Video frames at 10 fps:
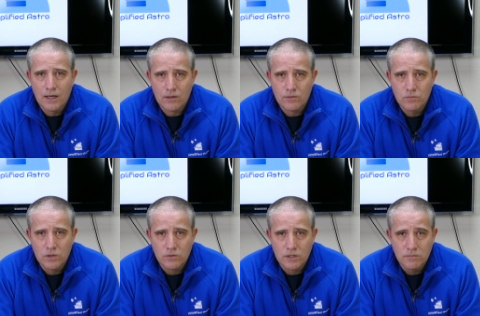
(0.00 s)
Hello and
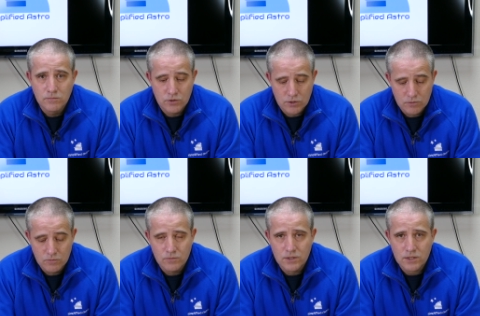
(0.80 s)
welcome
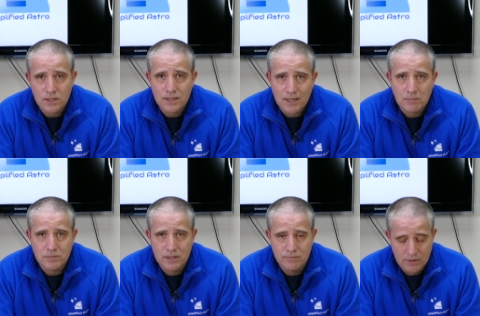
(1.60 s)
to this little
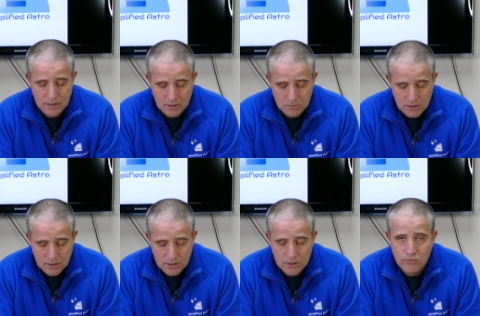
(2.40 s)
update video.
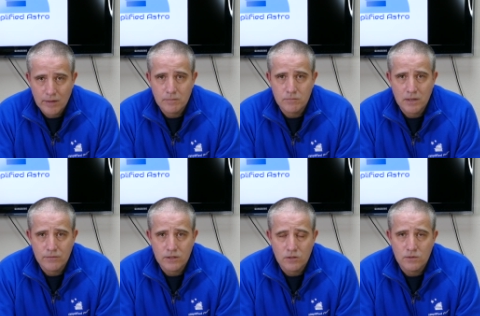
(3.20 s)
Uh, you may
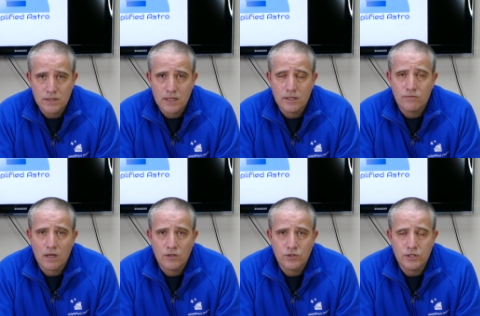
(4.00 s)
recall at the end of
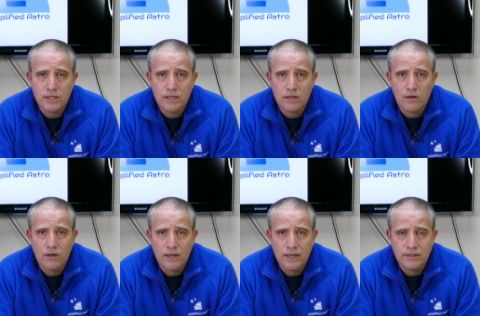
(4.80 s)
last year
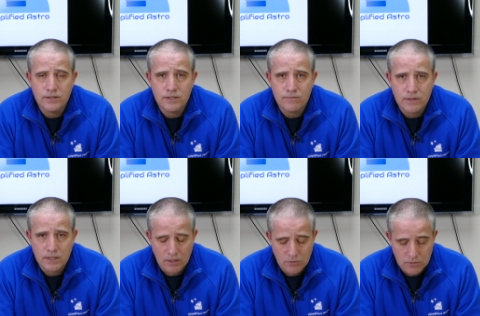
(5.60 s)
I did a
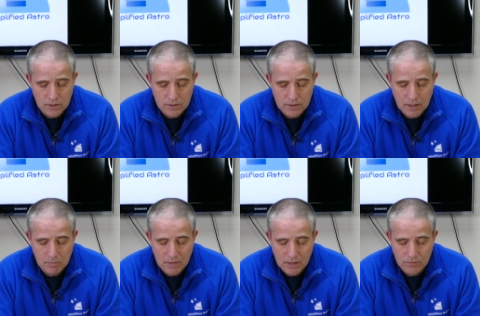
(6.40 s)
video
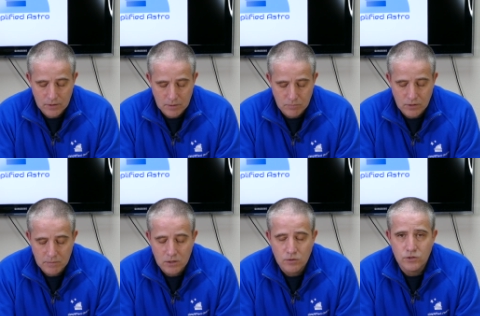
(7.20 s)
about the
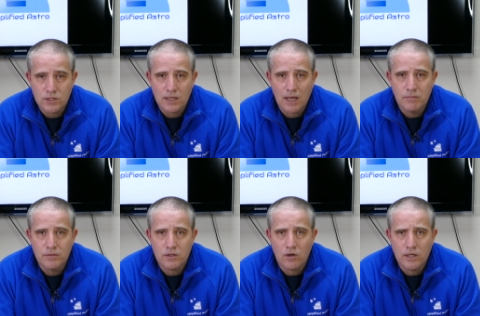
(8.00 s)
PrimaLuceLab
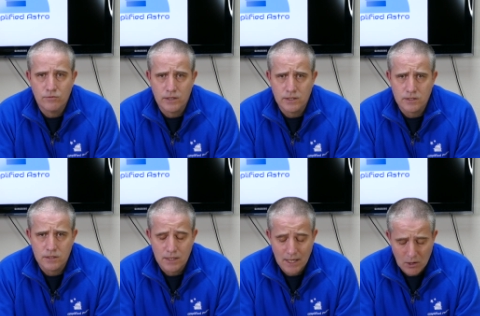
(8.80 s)
guide rings
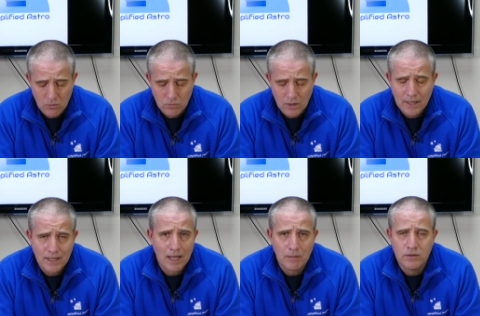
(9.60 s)
and how
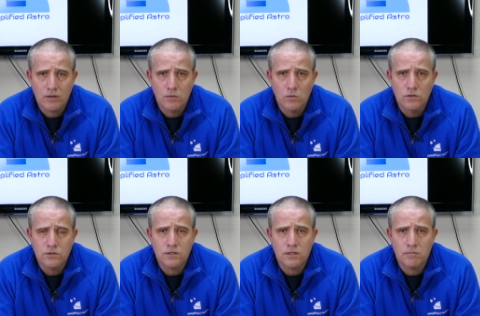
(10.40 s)
unhappy I
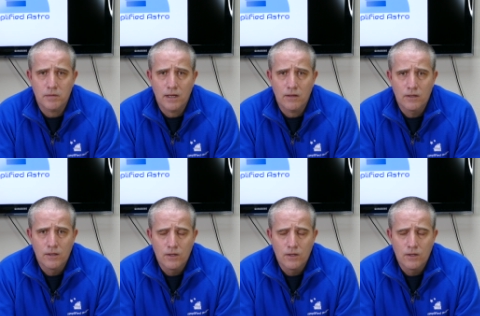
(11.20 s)
was about